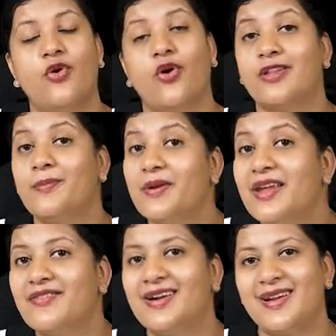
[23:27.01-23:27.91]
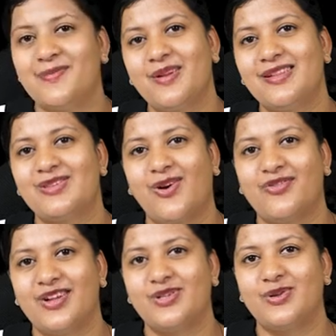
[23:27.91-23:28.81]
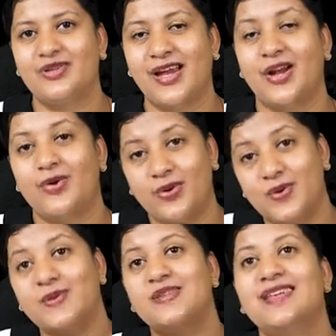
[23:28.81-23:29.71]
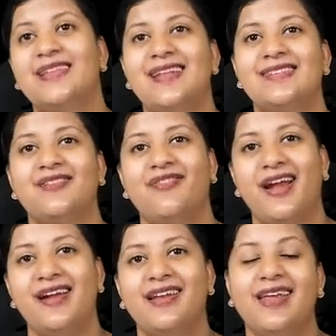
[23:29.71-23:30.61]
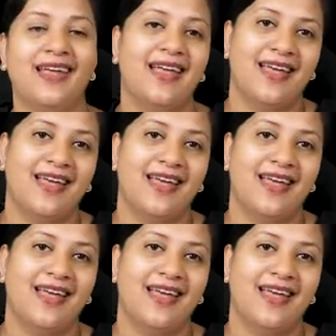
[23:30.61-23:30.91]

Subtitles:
or the prevertebral soft tissue shadow? Do you see there is a widening?